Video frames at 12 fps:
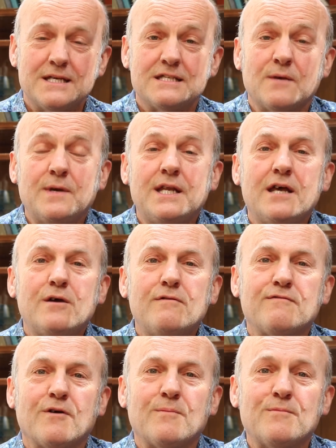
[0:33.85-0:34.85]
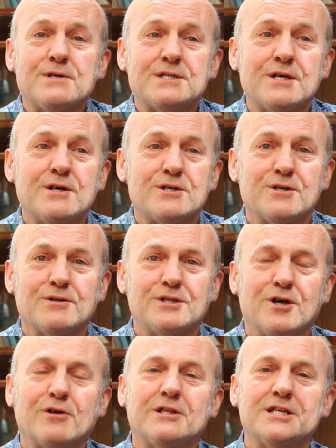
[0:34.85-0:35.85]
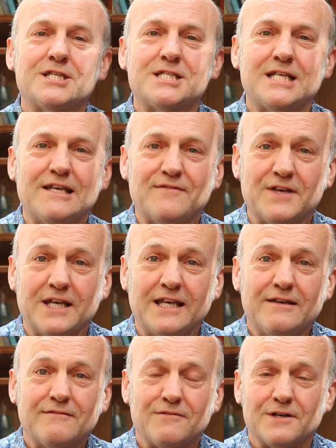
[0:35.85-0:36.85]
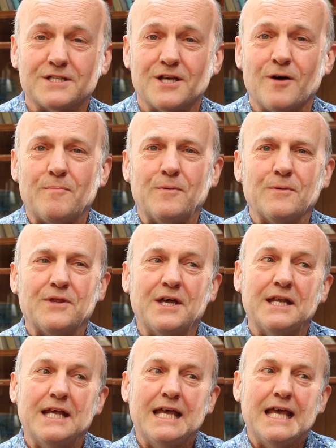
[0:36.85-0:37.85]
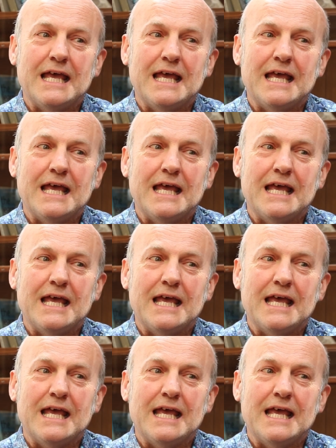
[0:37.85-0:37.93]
So we know from research on toddlers TV, for example, that